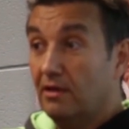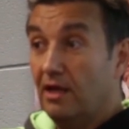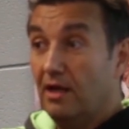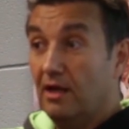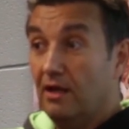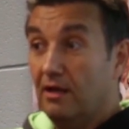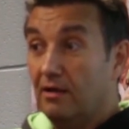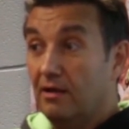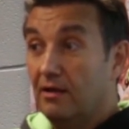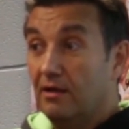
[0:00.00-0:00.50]

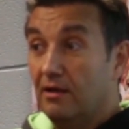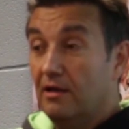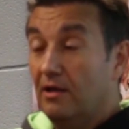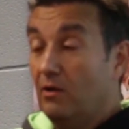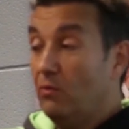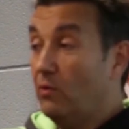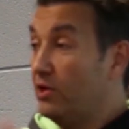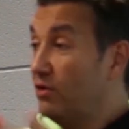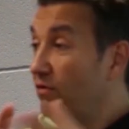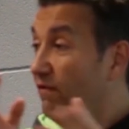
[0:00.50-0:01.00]
Yeah?
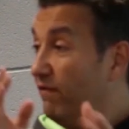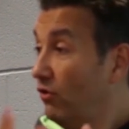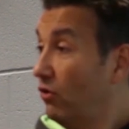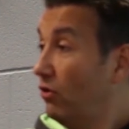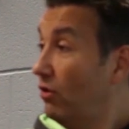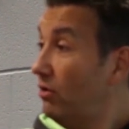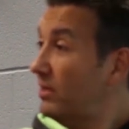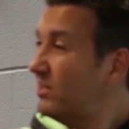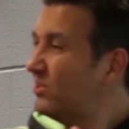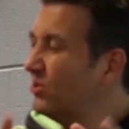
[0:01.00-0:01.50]
When you're
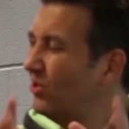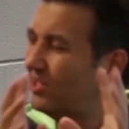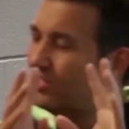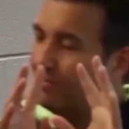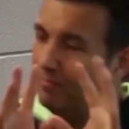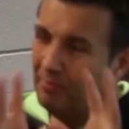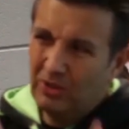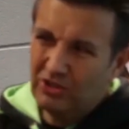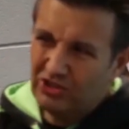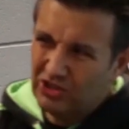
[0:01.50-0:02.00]
four, it's not,
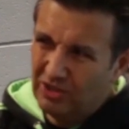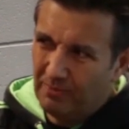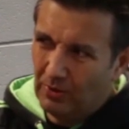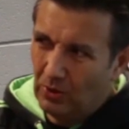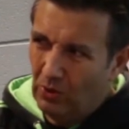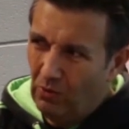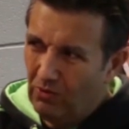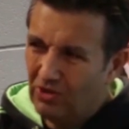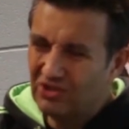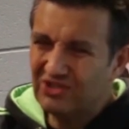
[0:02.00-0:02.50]
it's
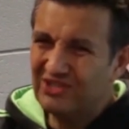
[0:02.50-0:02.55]
impossible,